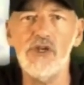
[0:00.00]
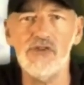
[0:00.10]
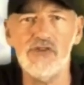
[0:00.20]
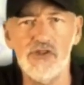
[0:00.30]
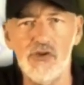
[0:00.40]

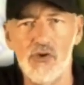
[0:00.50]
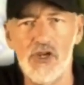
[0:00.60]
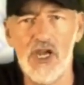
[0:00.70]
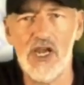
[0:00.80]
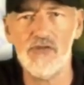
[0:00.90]
is in your
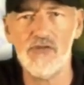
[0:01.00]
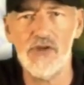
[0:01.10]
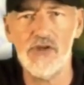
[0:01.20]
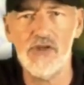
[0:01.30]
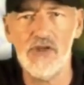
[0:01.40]
life.
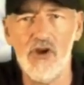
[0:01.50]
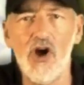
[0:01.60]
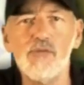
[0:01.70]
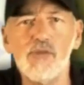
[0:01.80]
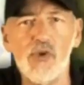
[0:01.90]

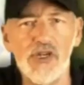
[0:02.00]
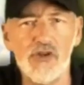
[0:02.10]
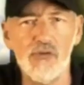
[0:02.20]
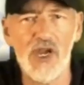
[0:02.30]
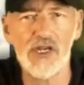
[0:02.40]

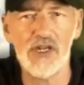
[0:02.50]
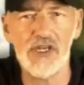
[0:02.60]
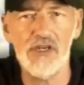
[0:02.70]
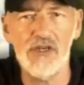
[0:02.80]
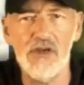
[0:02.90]
Operate
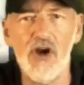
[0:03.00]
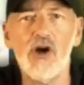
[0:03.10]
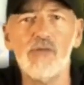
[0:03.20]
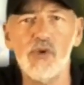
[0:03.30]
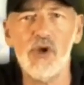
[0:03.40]
correctly,
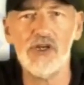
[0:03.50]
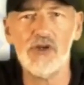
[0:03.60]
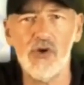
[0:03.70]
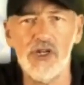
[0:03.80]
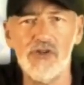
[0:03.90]
operate
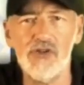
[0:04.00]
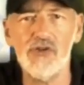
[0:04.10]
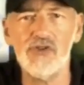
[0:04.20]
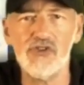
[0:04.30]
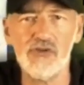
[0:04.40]
according to
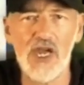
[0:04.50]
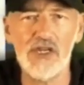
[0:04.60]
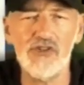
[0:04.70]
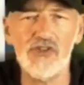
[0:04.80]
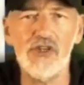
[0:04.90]
your
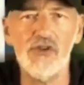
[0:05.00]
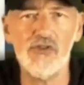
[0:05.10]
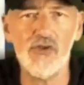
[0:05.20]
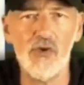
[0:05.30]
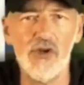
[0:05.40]
strategy and
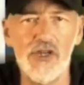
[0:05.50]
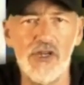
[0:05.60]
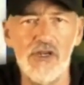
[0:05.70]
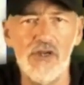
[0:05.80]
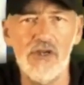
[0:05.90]

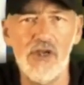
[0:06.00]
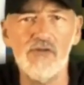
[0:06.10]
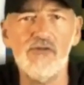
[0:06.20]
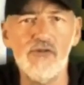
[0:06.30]
authority, and